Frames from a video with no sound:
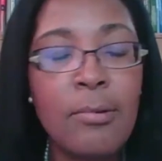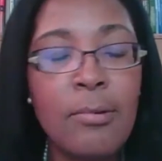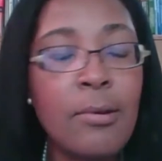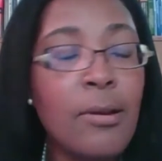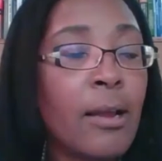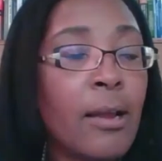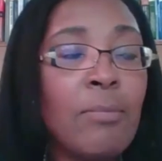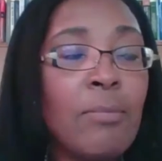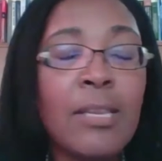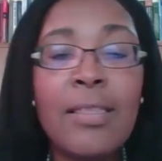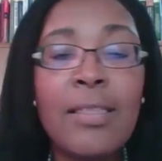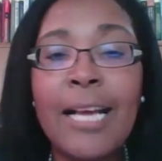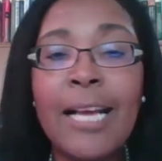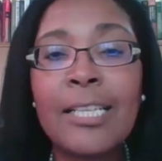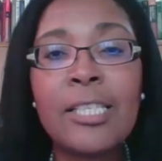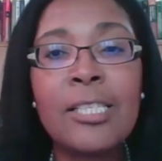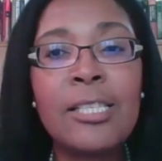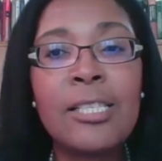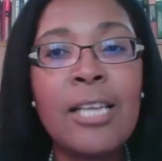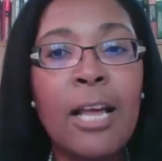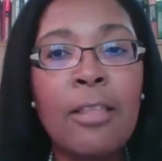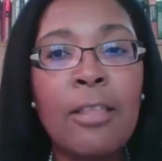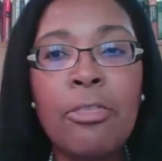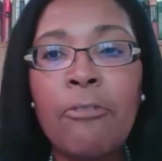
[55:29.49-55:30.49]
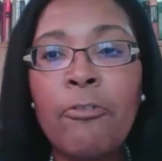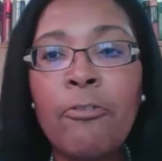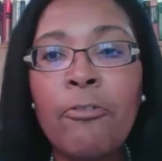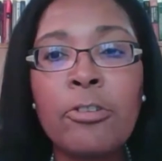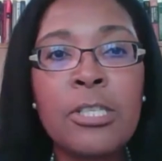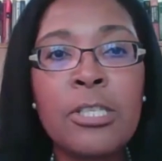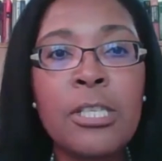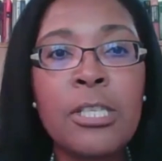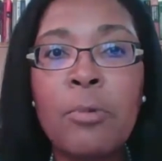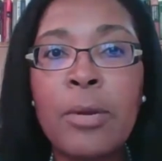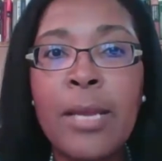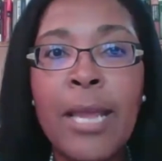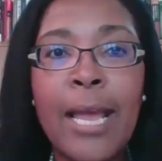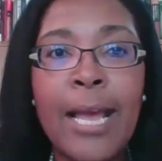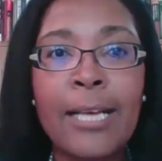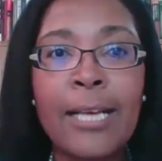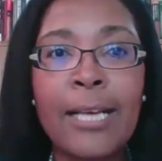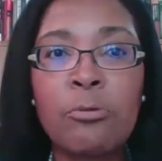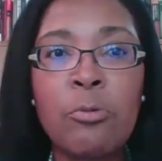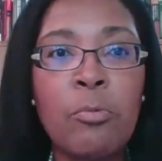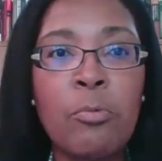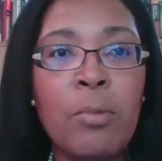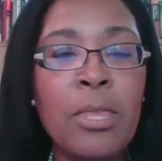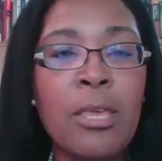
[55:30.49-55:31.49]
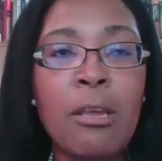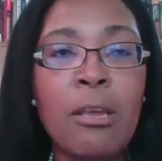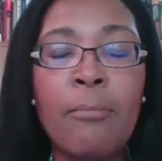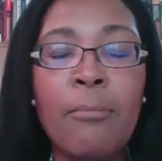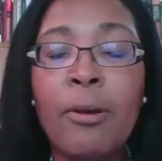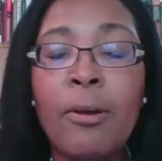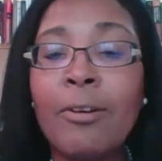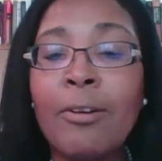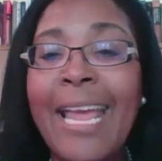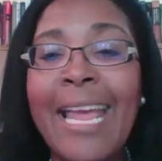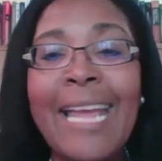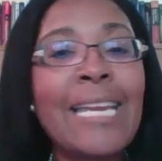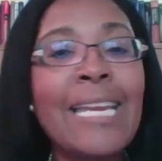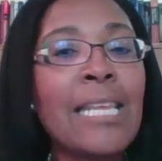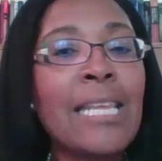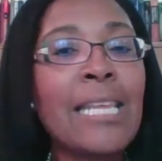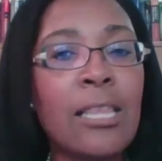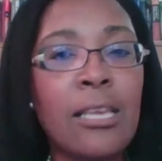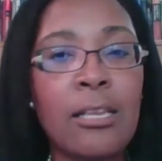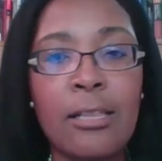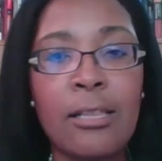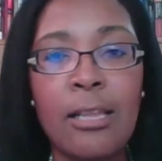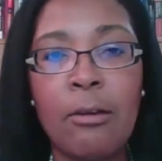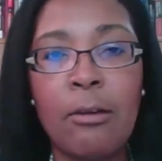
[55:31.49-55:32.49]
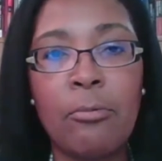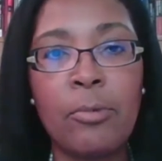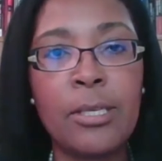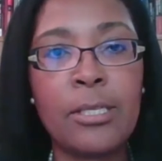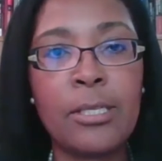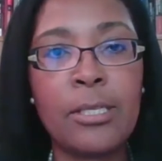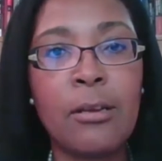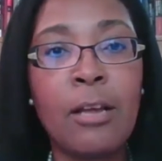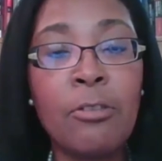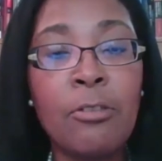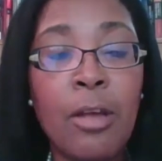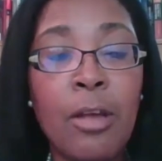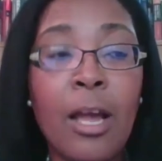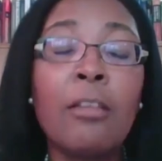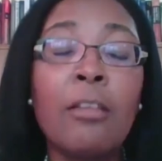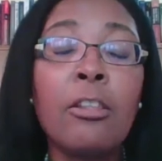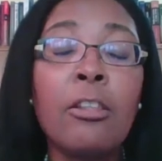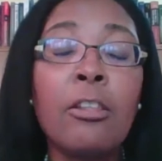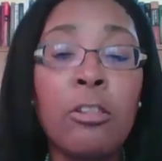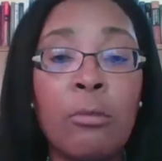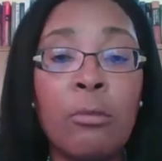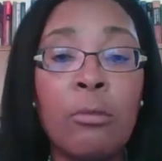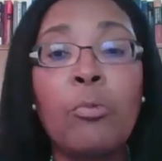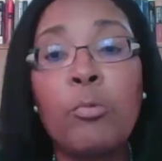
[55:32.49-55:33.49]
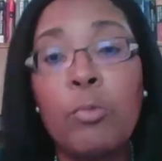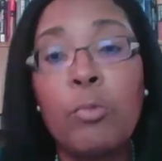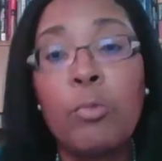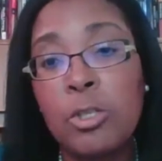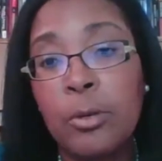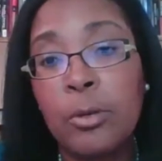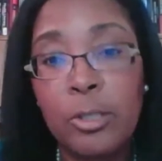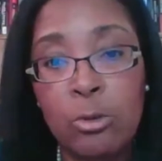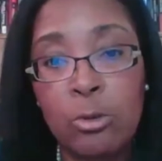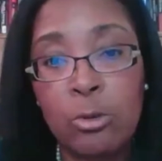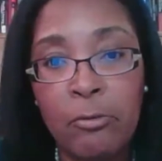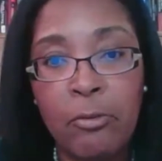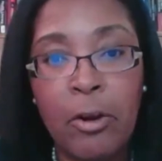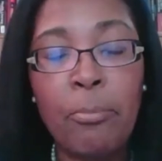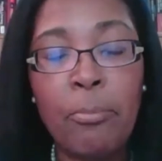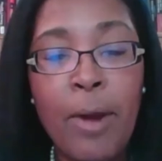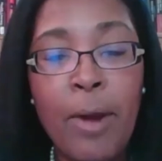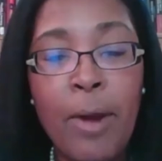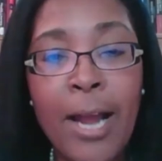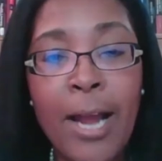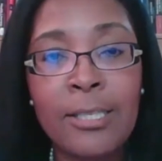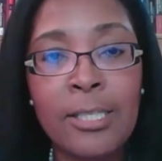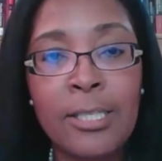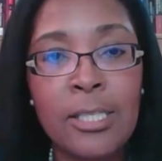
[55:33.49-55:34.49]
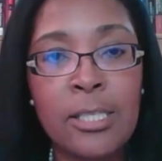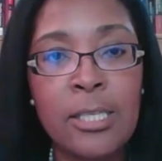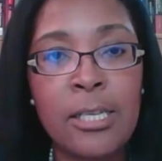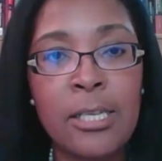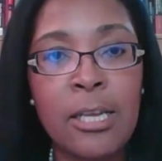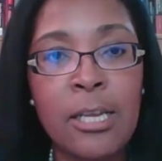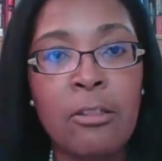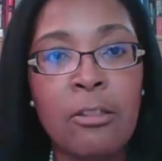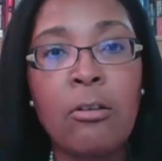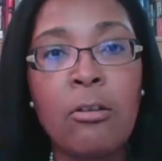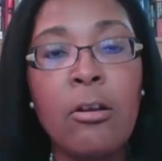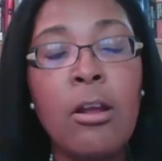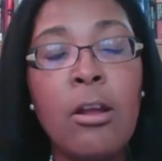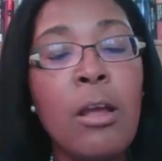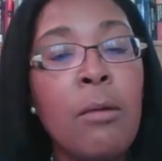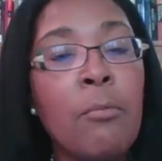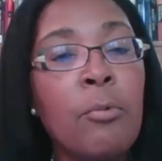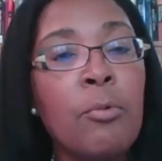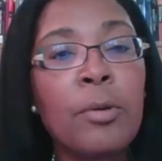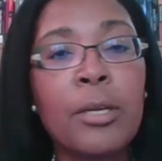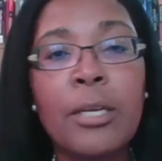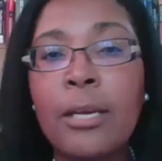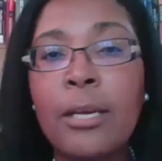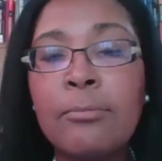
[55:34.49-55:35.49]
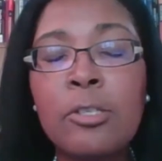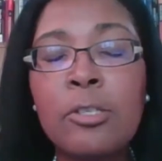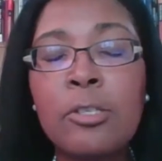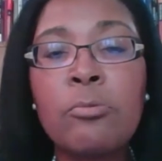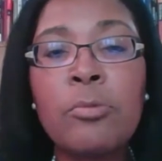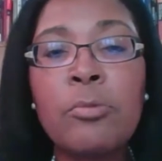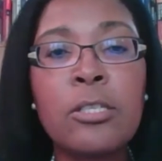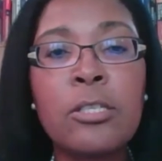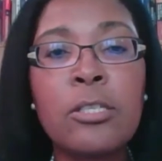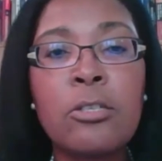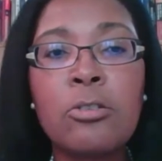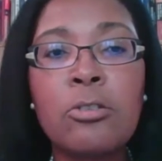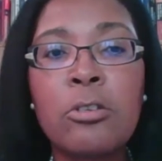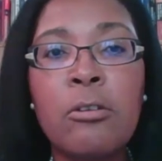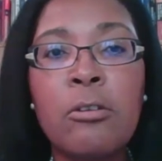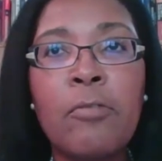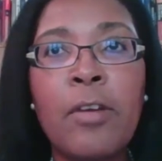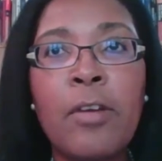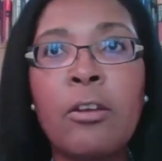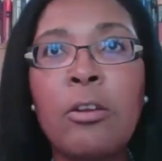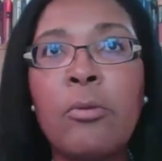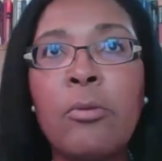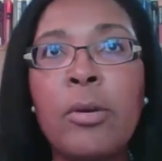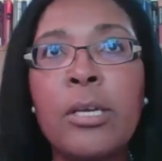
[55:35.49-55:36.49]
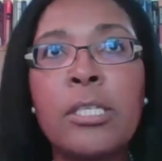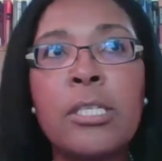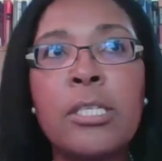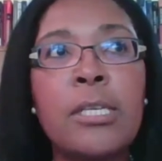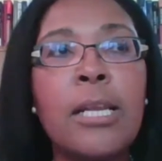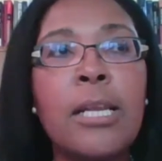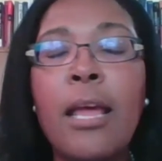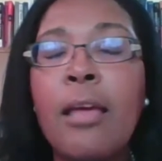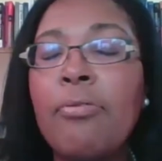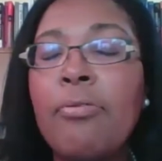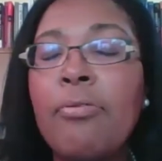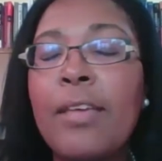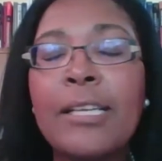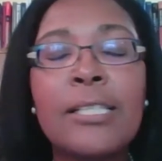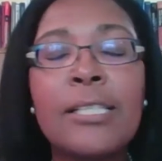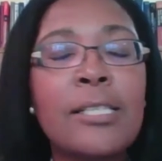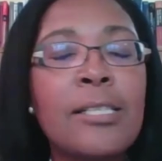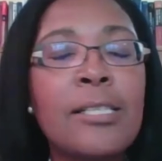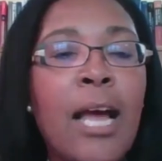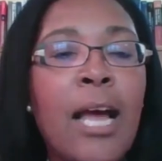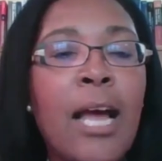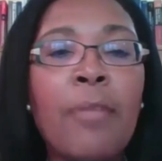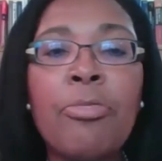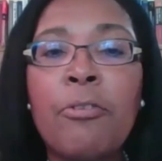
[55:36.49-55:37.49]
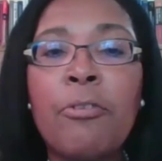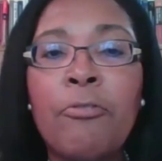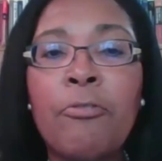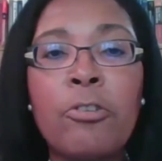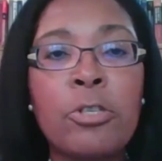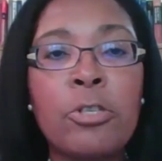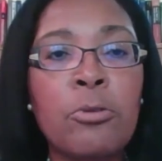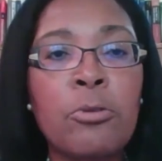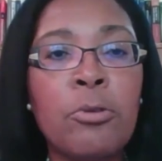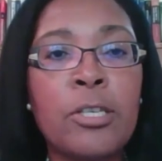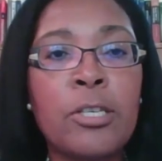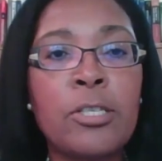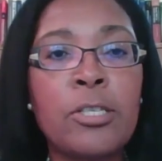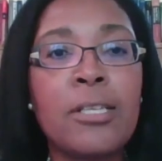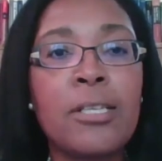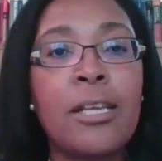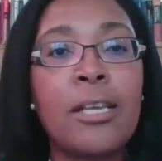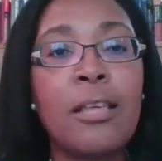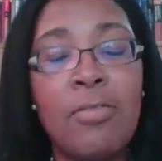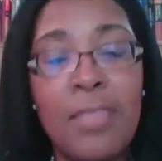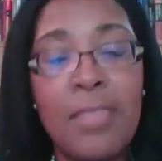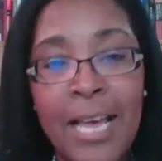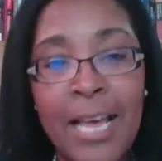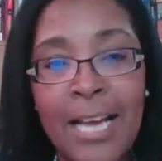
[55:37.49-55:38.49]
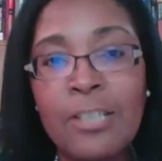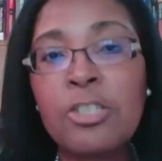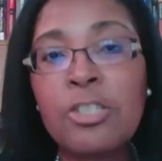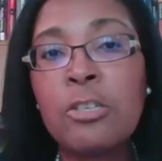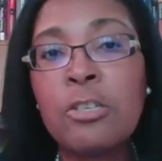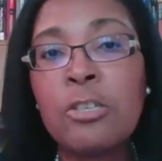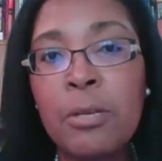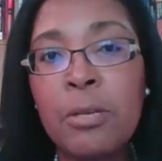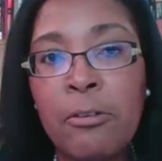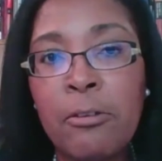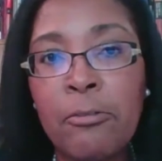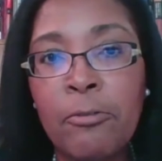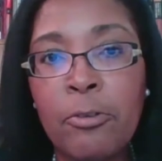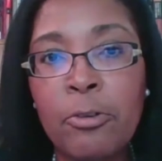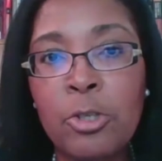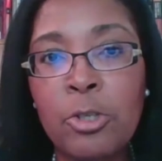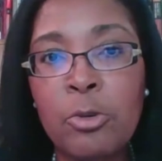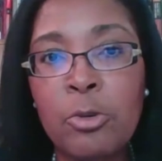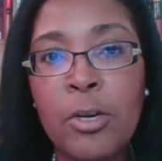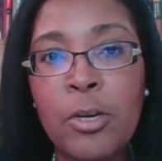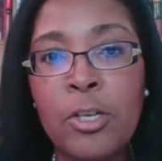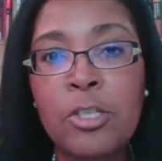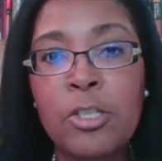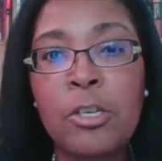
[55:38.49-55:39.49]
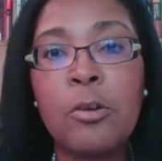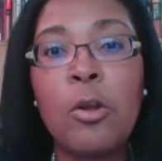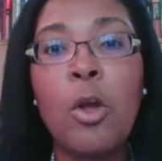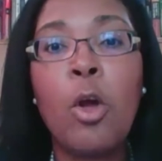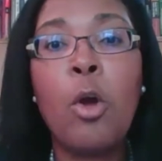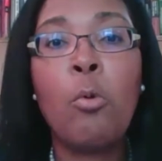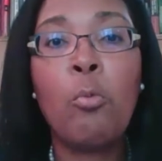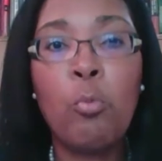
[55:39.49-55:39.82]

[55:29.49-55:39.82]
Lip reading: I mean, that's not the first thing we ask when we think about anything that we do, other than when we're doing sort of our practice together. When it comes to research and evaluation, that is not the first question, and that should be the first question.